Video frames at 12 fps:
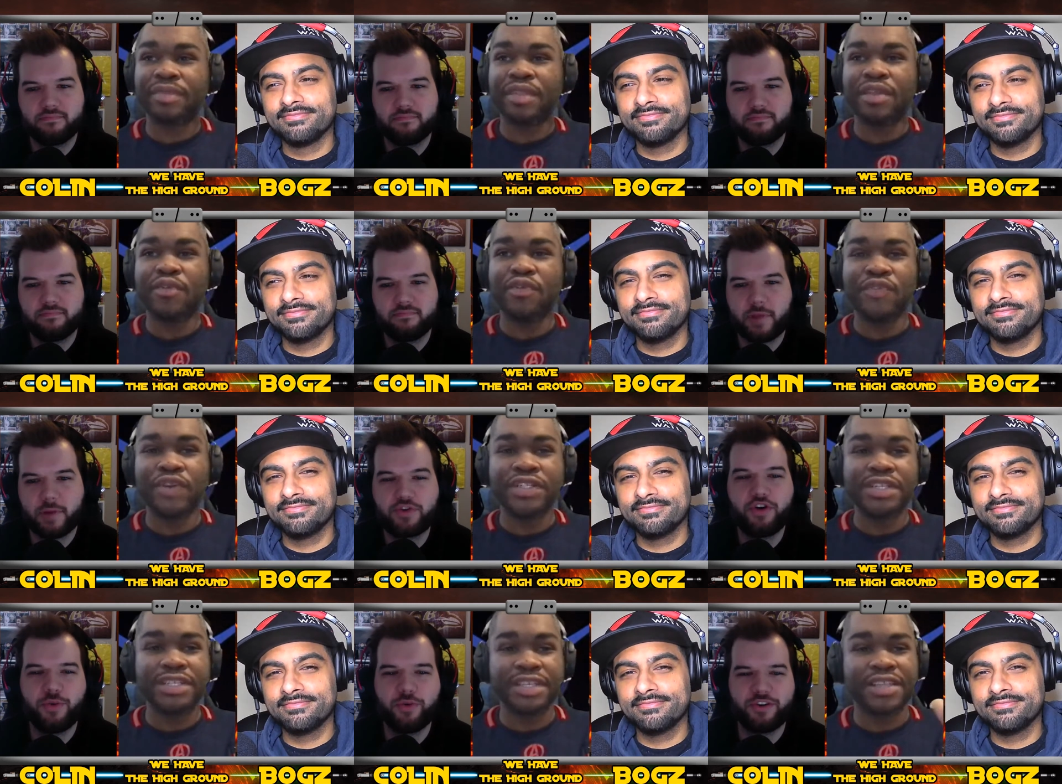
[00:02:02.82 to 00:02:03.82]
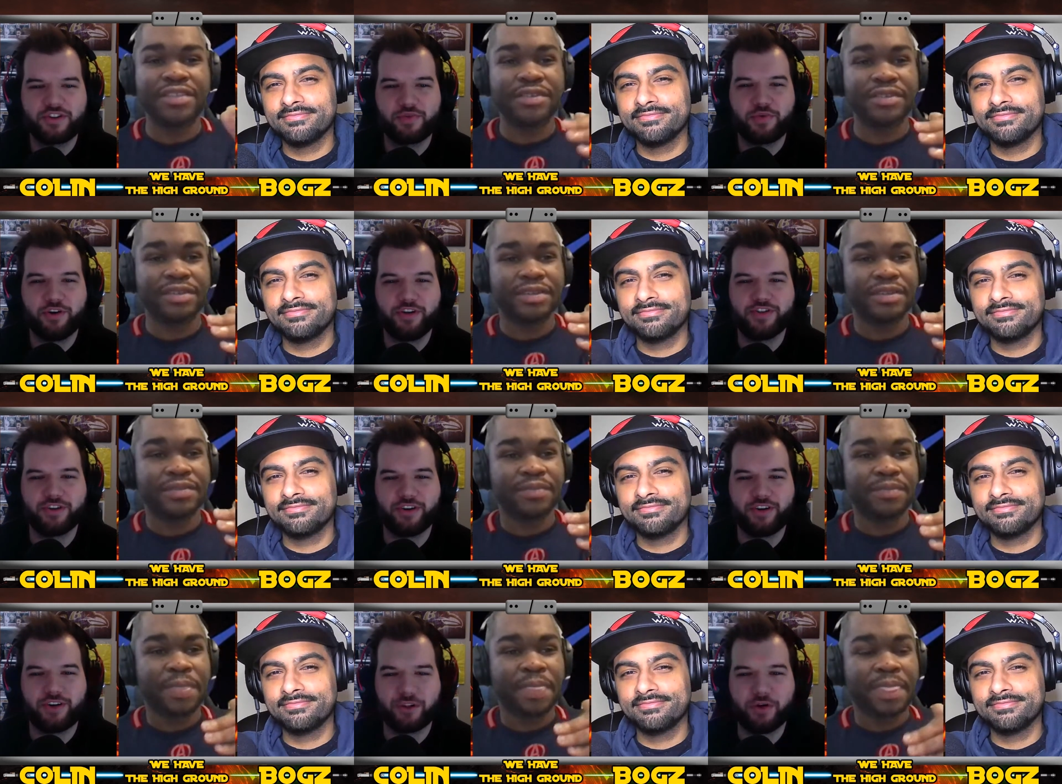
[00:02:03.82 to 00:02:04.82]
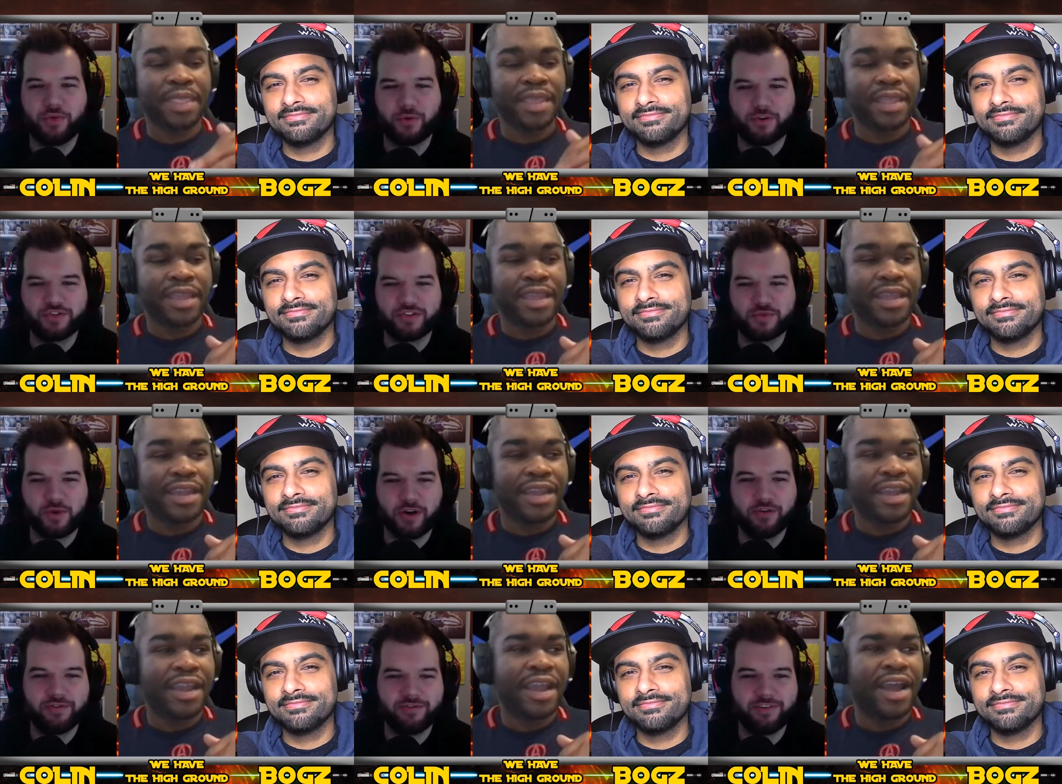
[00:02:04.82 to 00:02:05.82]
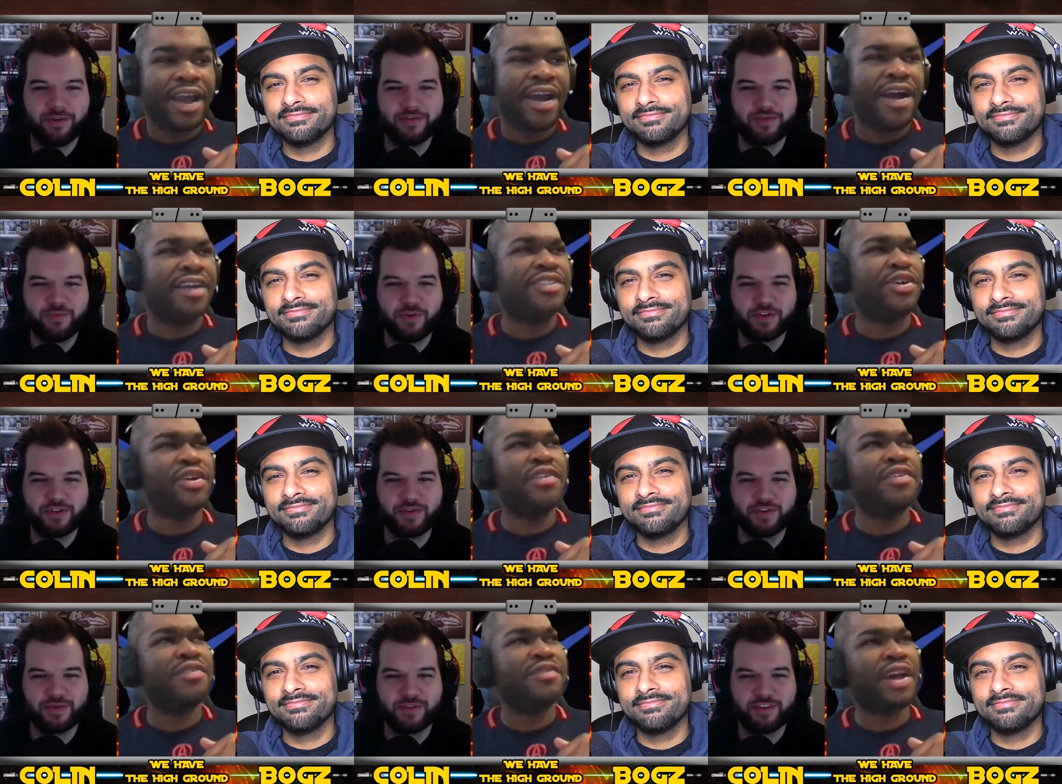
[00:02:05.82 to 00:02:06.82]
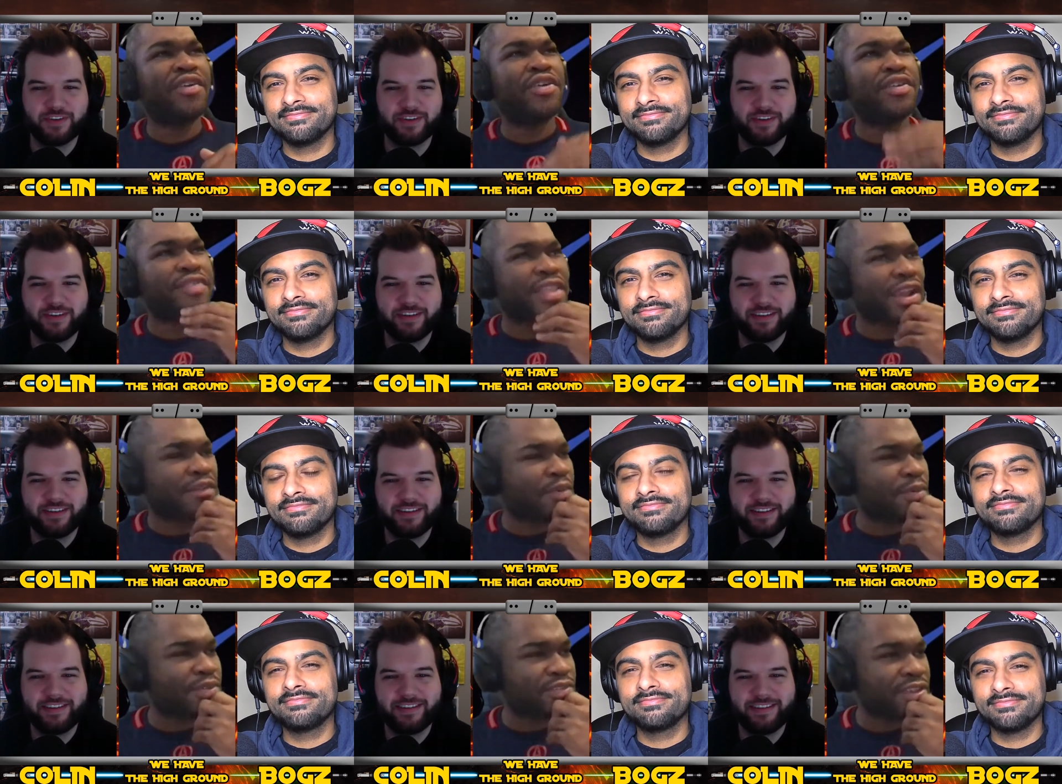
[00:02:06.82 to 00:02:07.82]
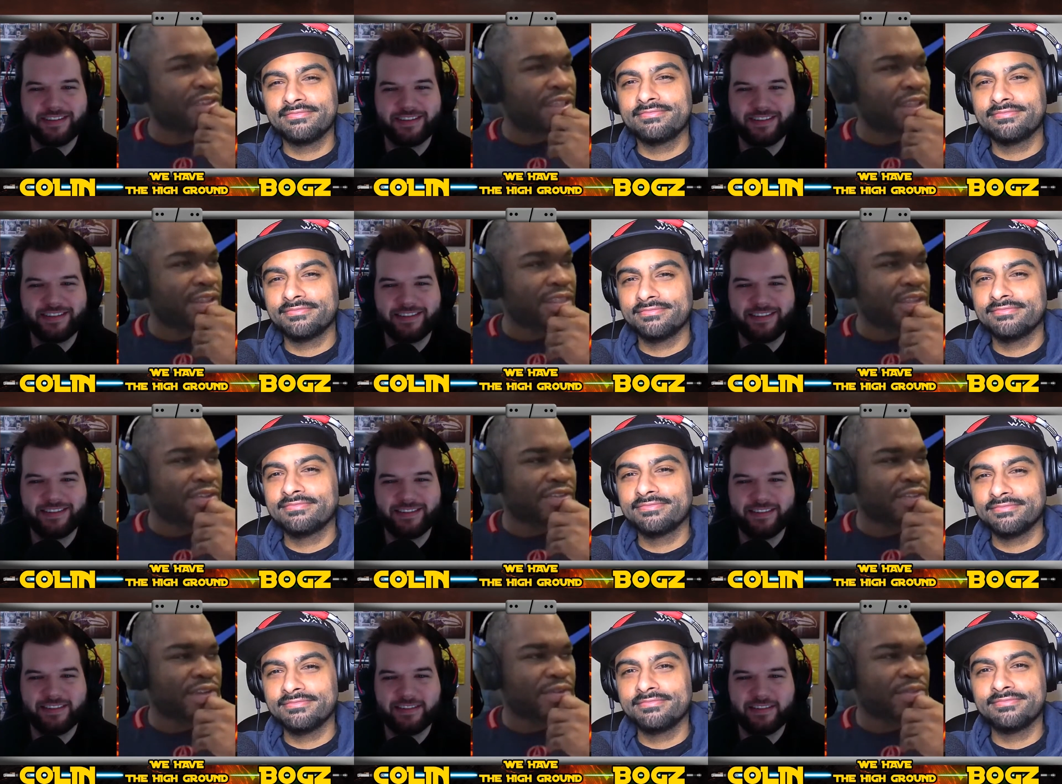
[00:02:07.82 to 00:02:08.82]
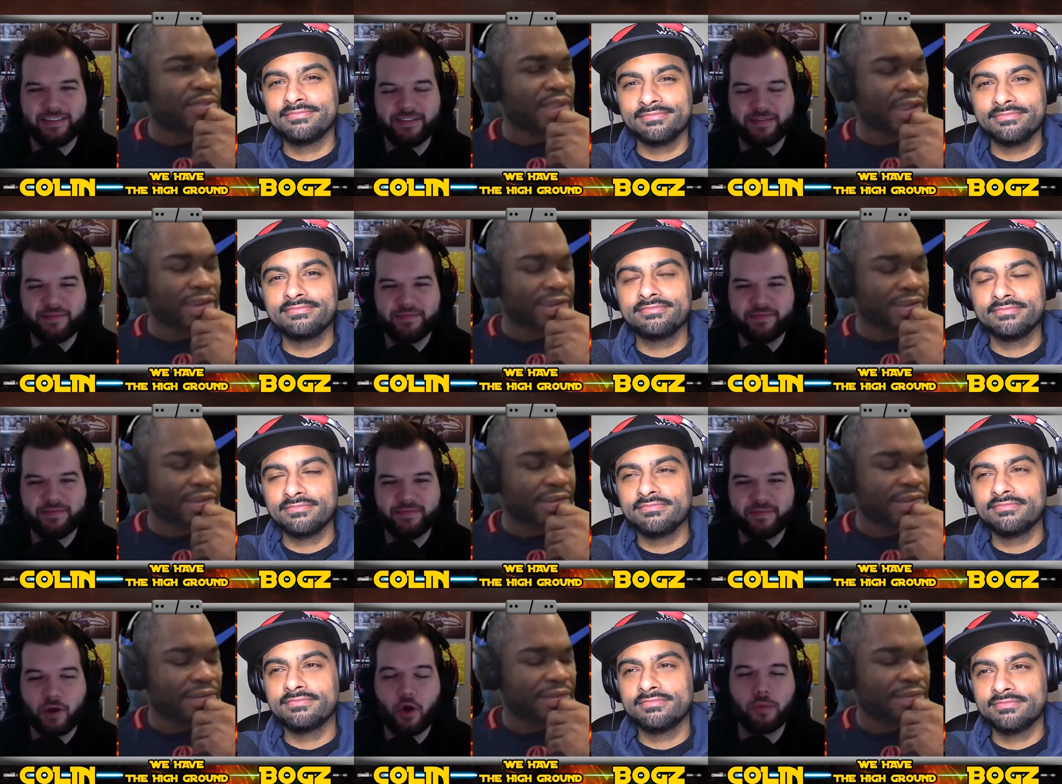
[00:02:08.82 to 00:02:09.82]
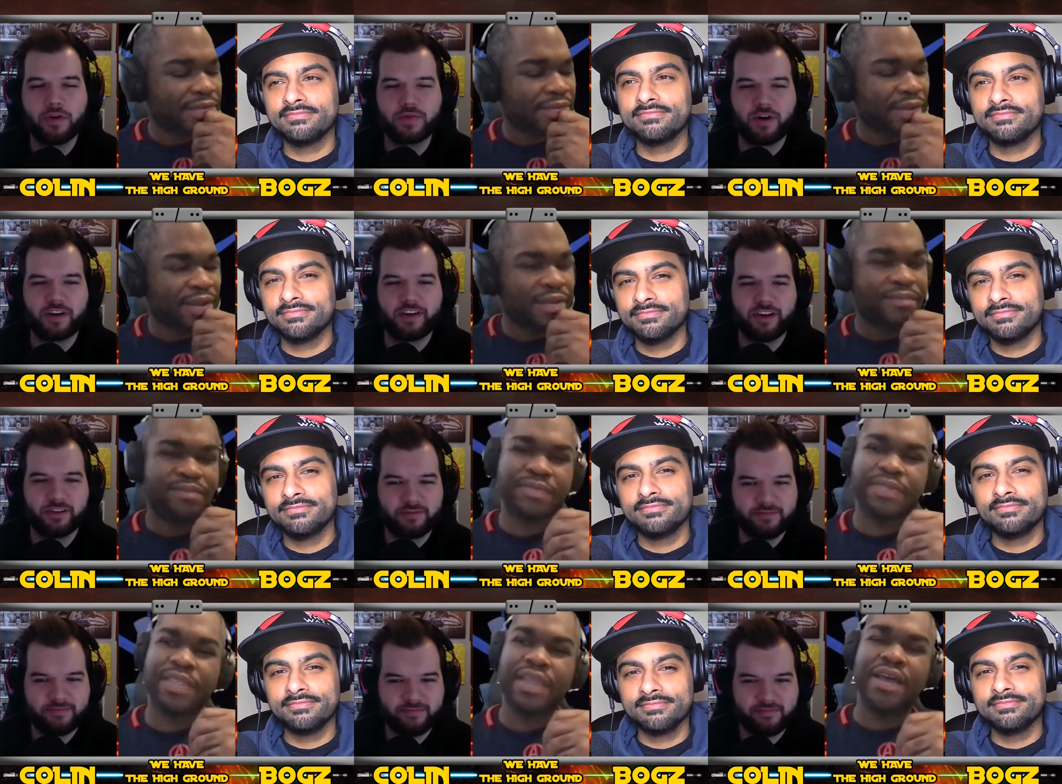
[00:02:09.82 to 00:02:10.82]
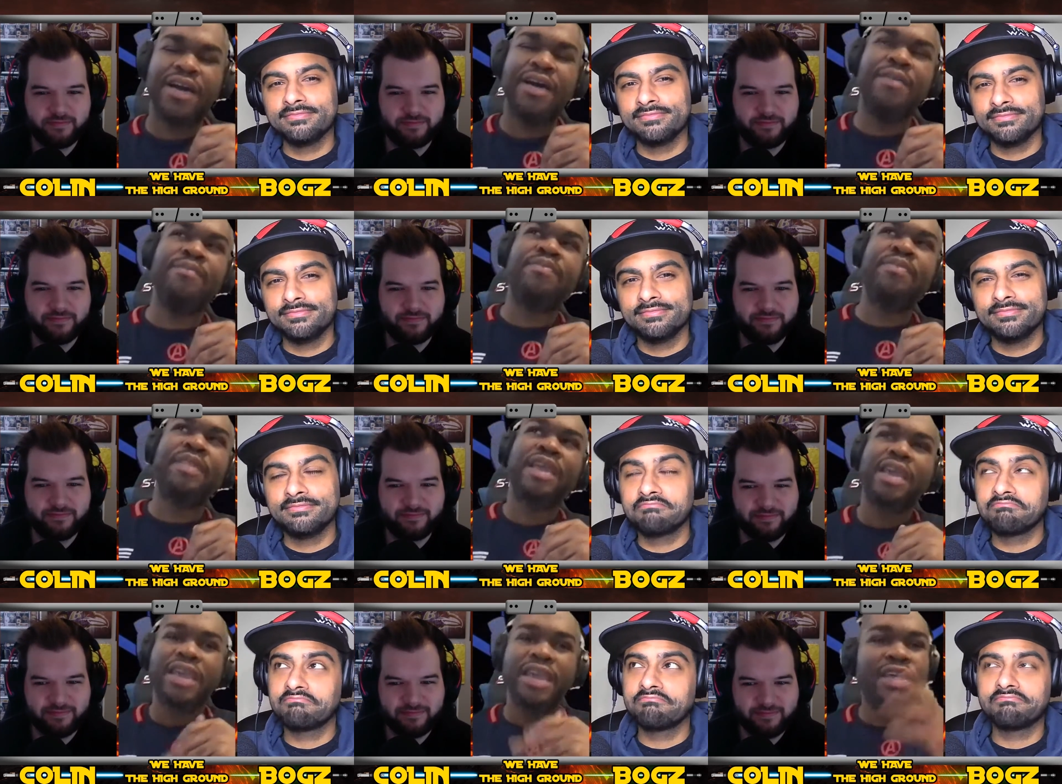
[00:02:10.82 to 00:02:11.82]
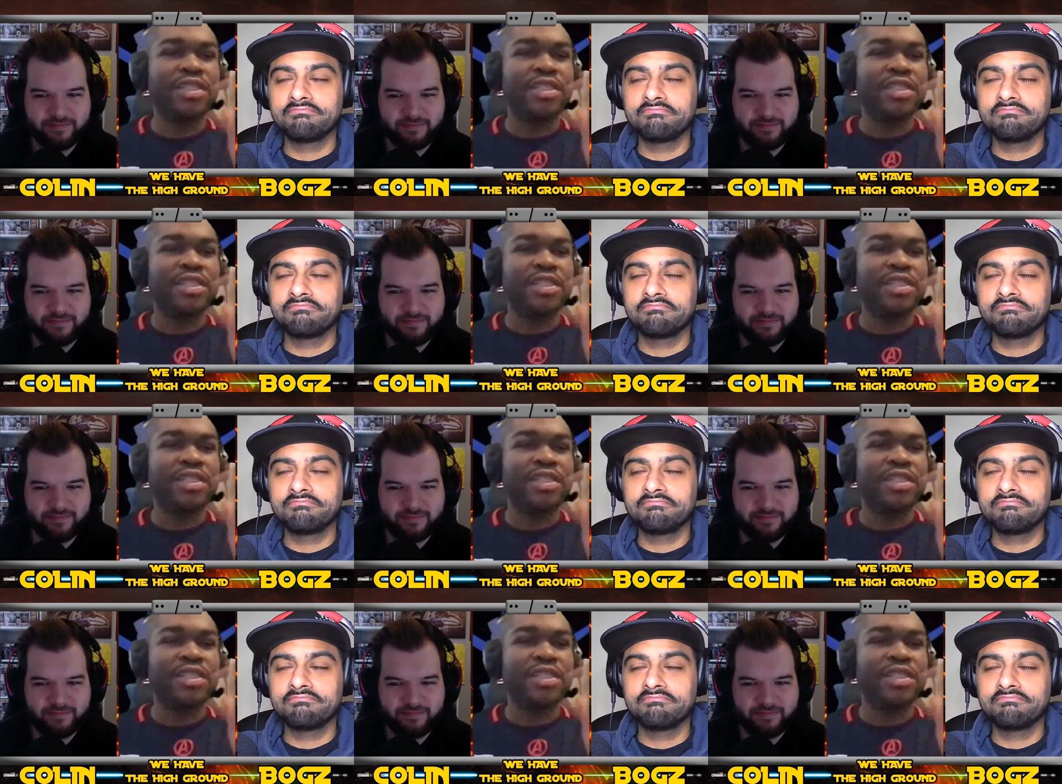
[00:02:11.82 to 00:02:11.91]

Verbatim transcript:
Speaker 1: Revenge. I'm sure you were
Speaker 2: disappointed during Clone Wars as well. I
Speaker 1: don't even. I don't even think I remember seeing that in the theaters. I don't think I did.
Speaker 2: I almost walked out.
Speaker 1: Um. Either